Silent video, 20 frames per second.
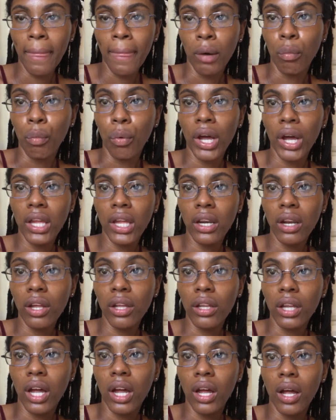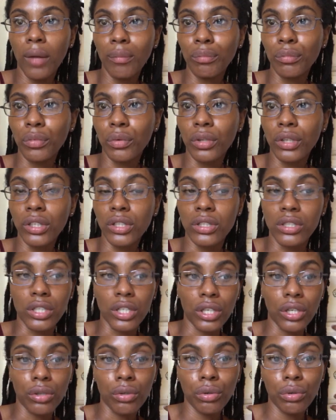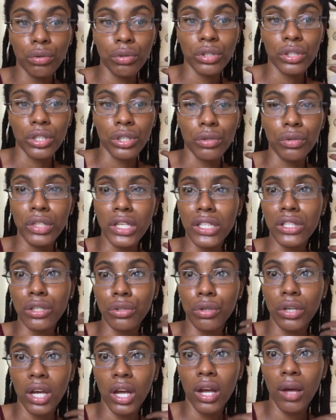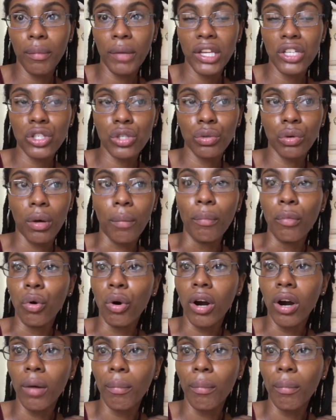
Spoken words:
what do you need to come into a more